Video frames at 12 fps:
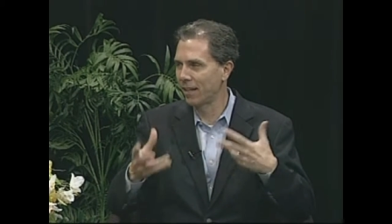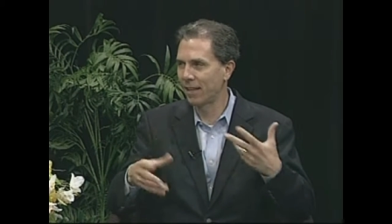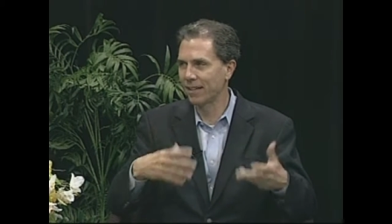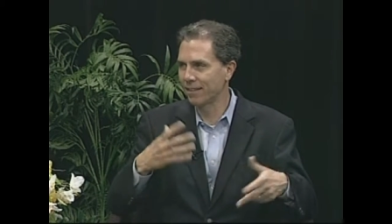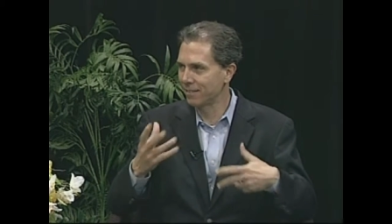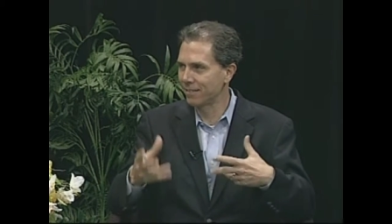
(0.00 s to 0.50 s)
I
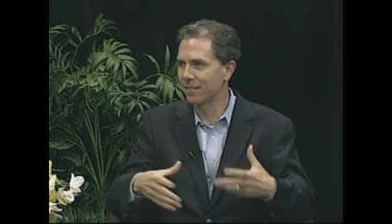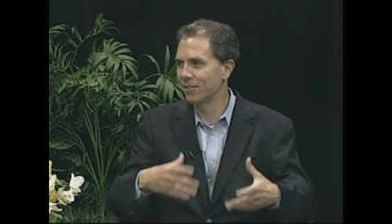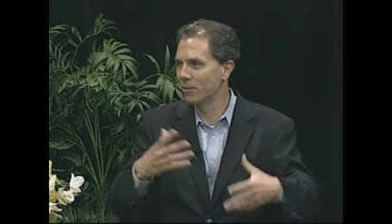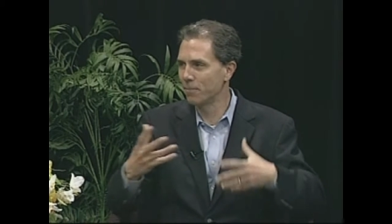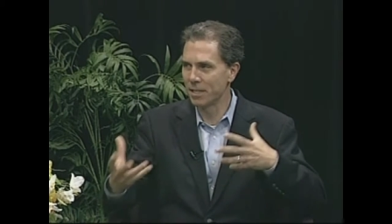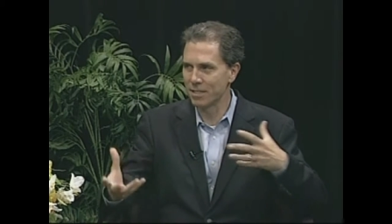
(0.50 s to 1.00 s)
like
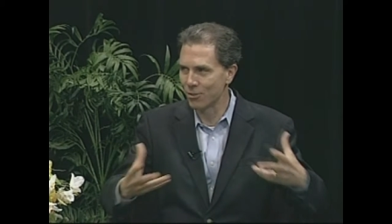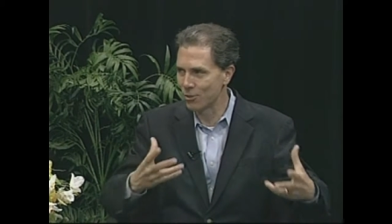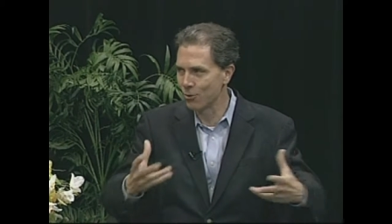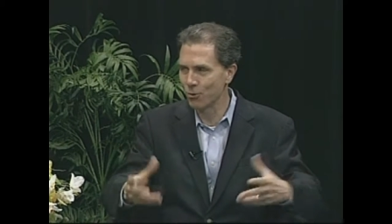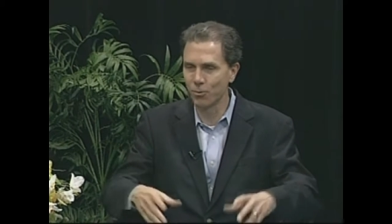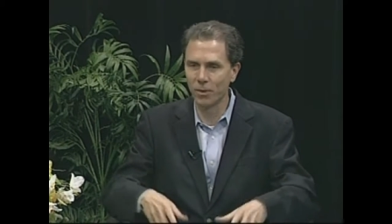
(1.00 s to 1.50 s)
listening to
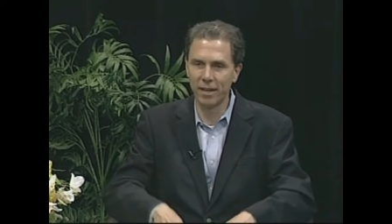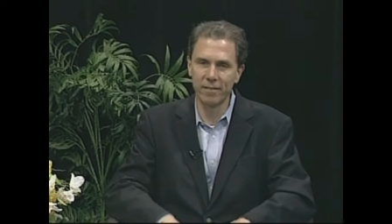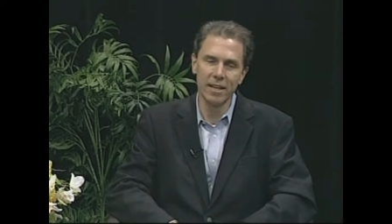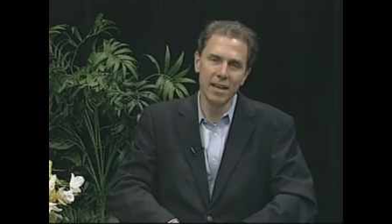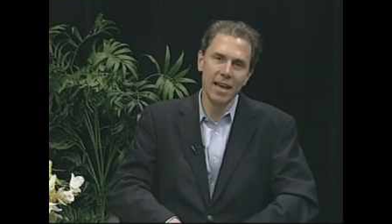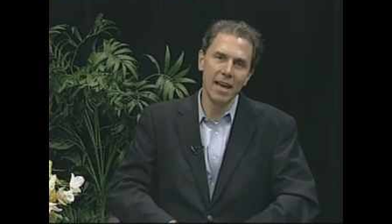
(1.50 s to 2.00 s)
business news and
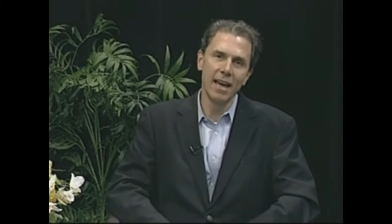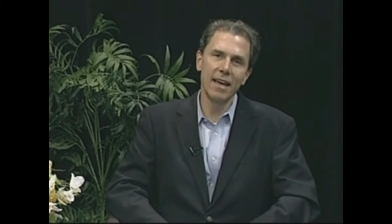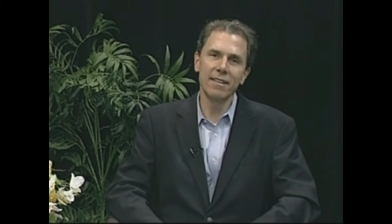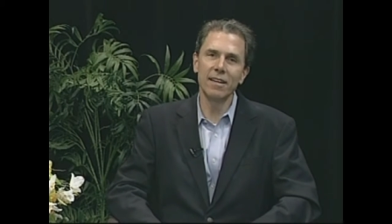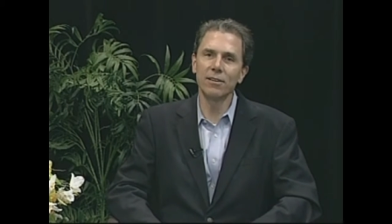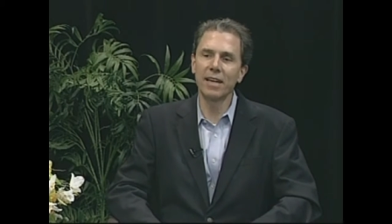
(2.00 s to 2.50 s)
whatever.
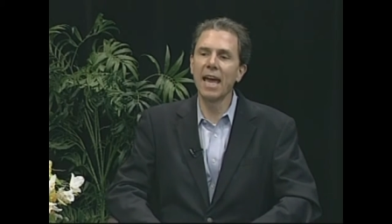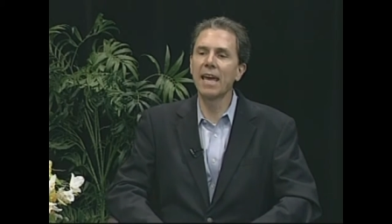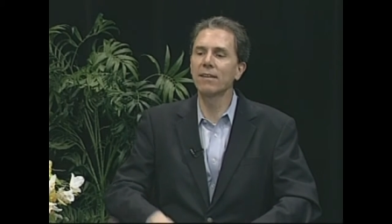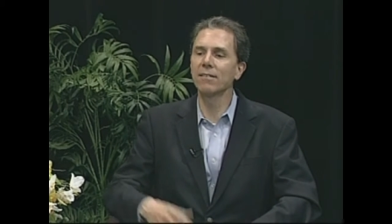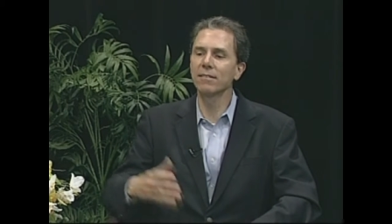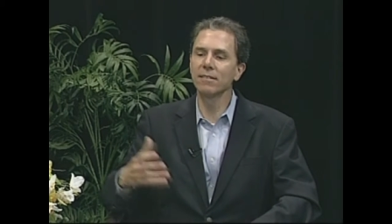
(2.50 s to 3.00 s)
And they'll
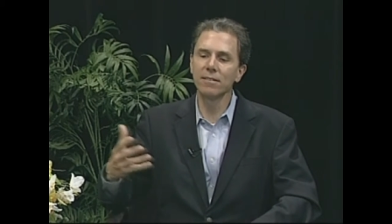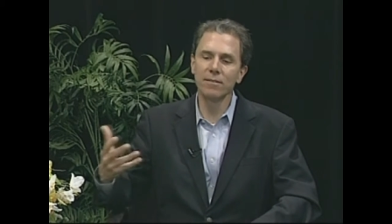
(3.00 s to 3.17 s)
get